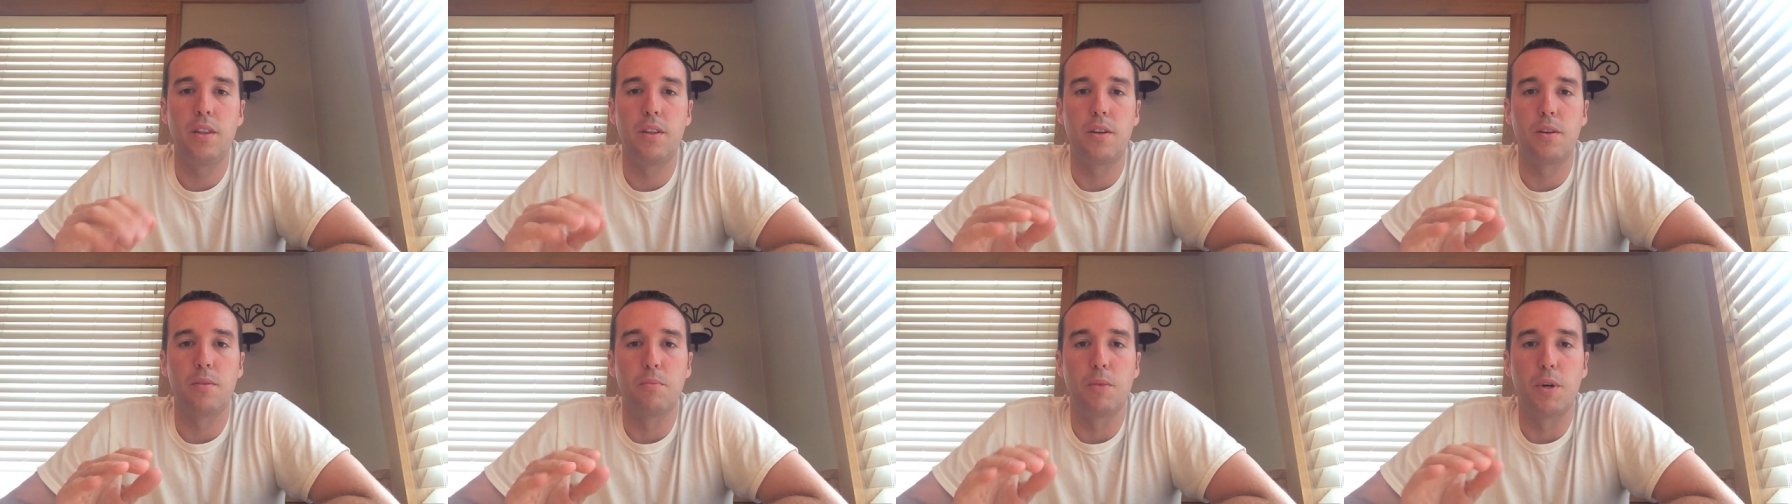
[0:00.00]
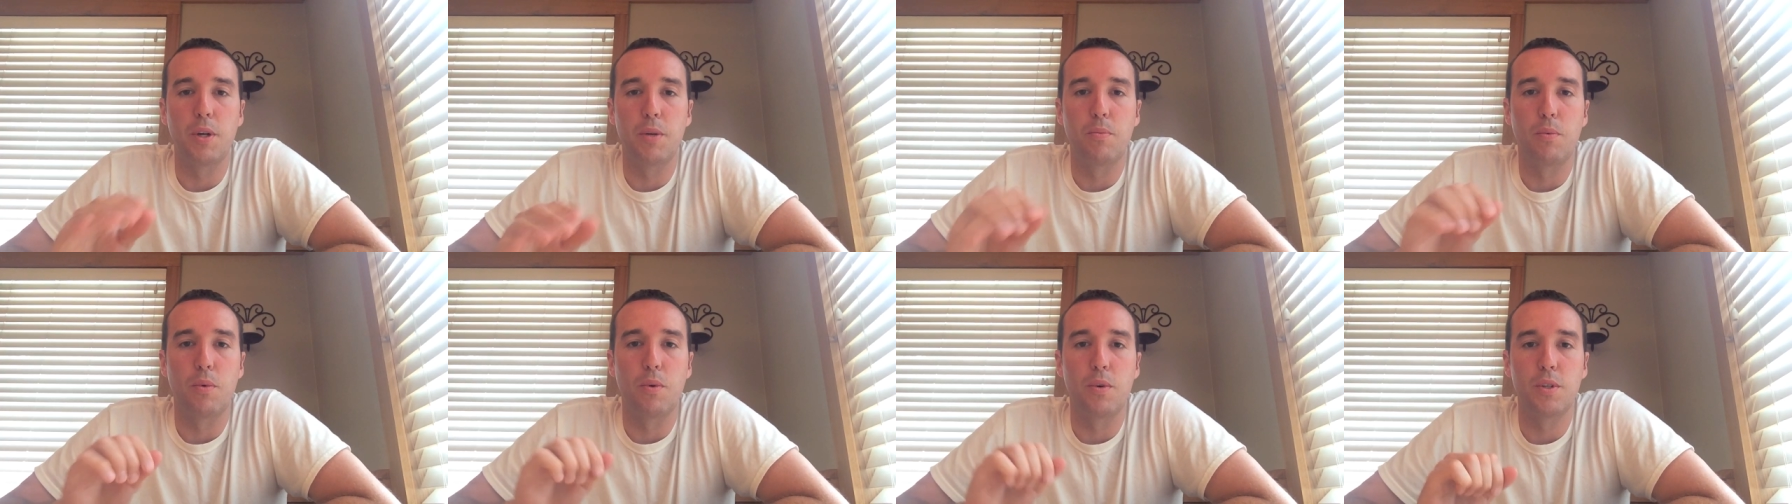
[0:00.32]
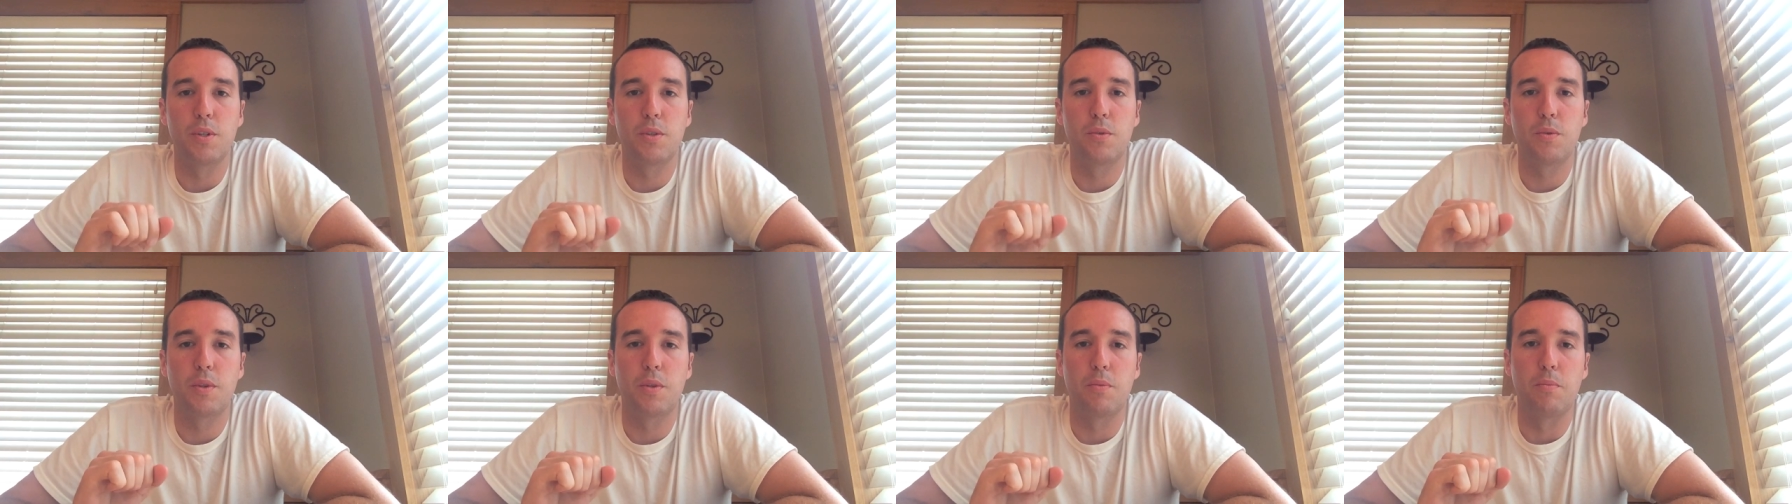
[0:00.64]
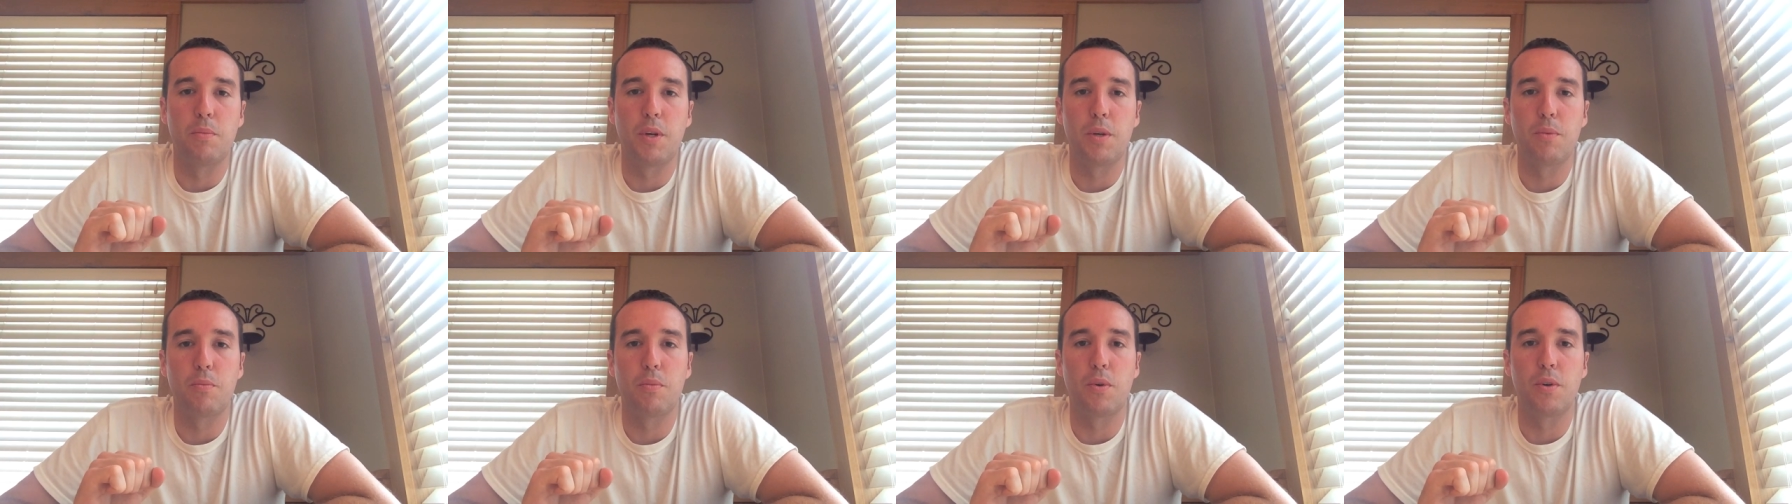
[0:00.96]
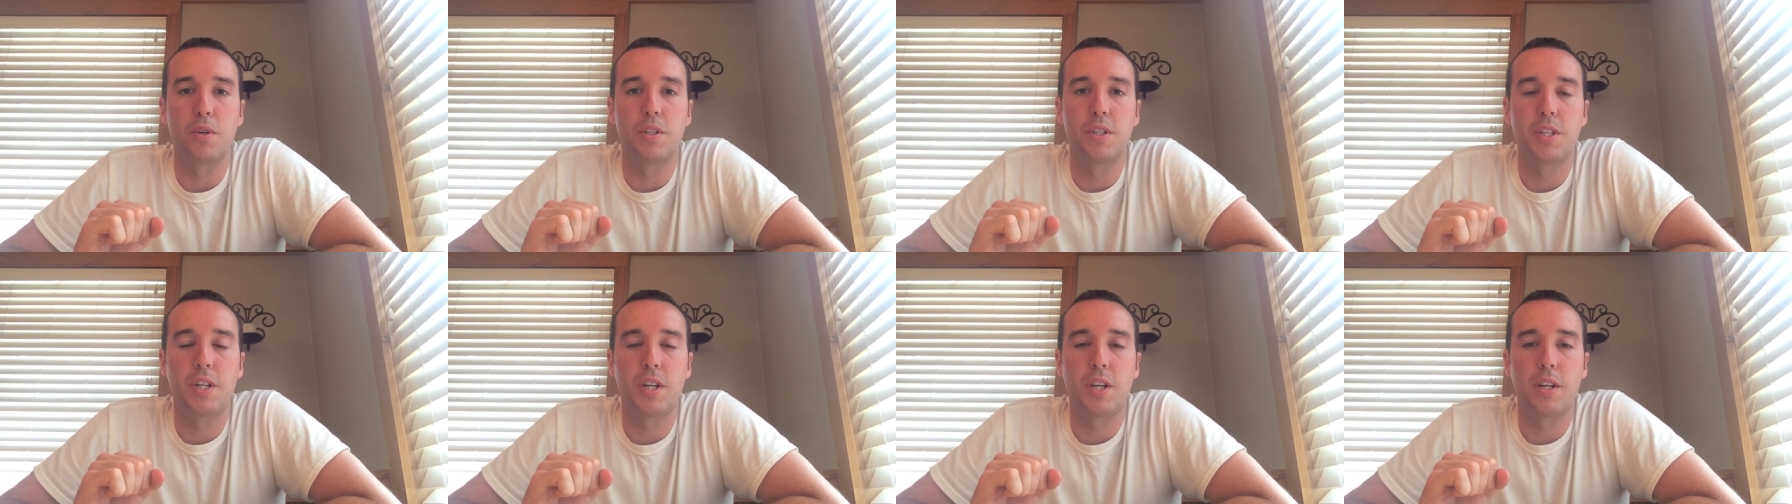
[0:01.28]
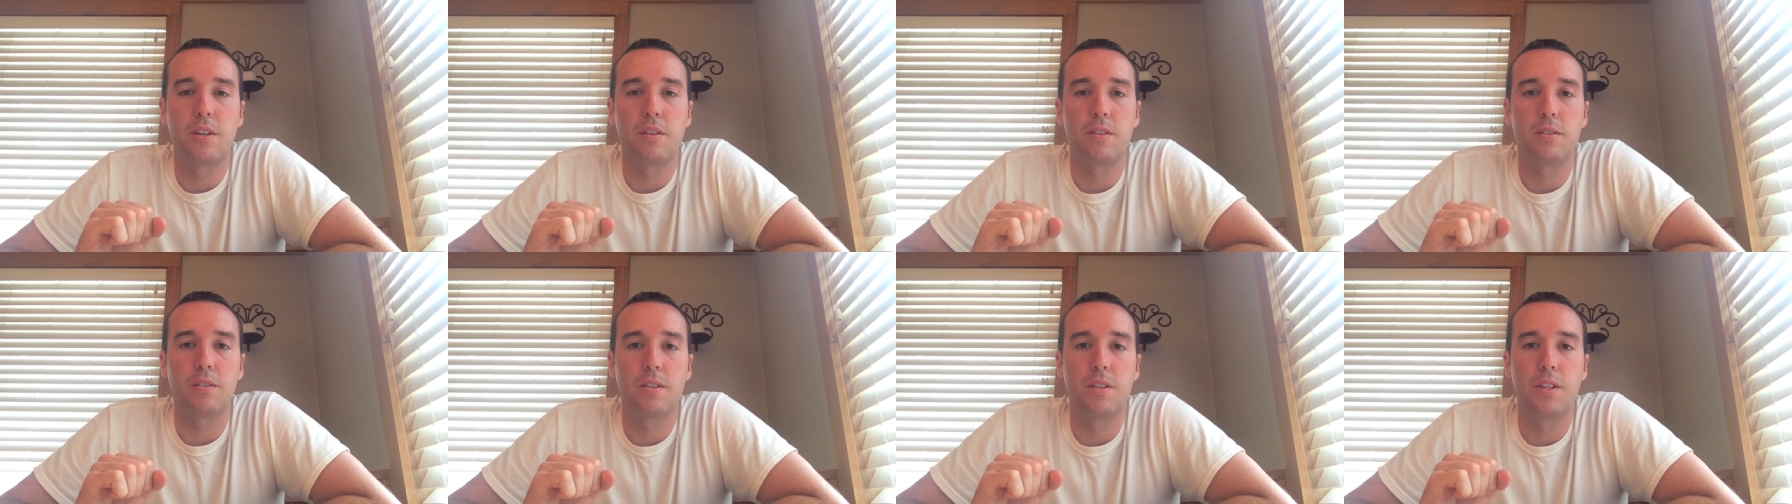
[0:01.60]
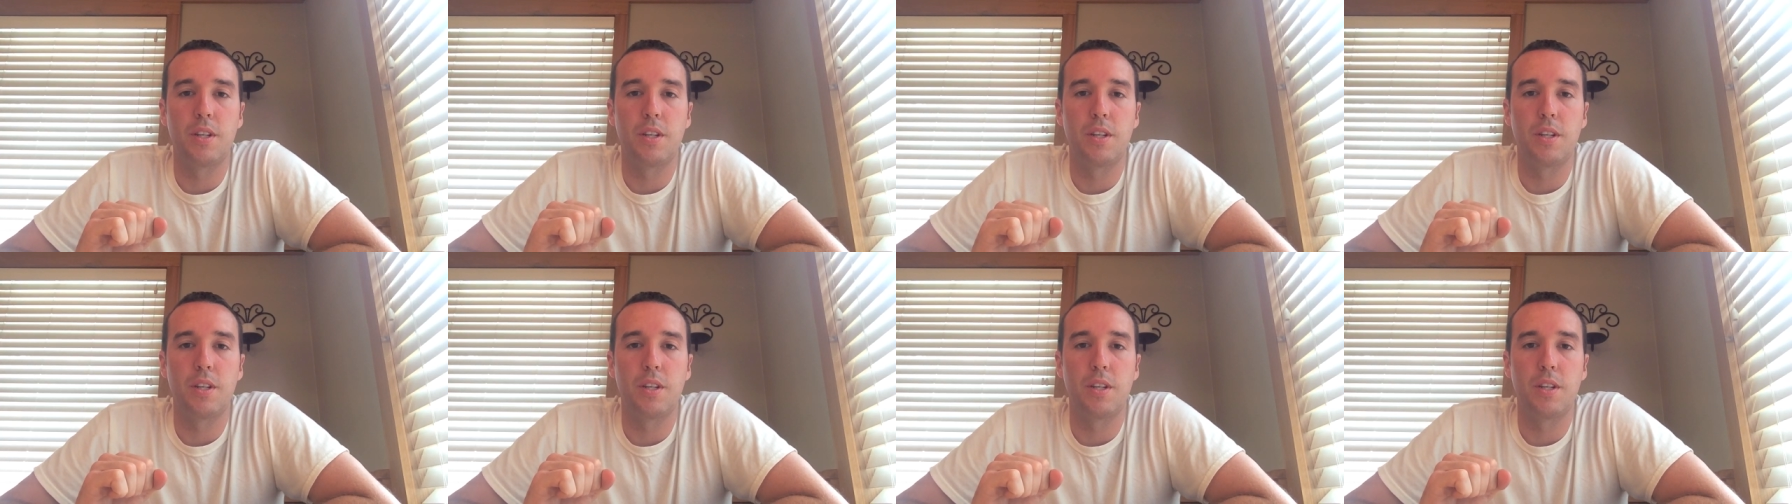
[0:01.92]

there, Mike Borders with the Mike Borders channel.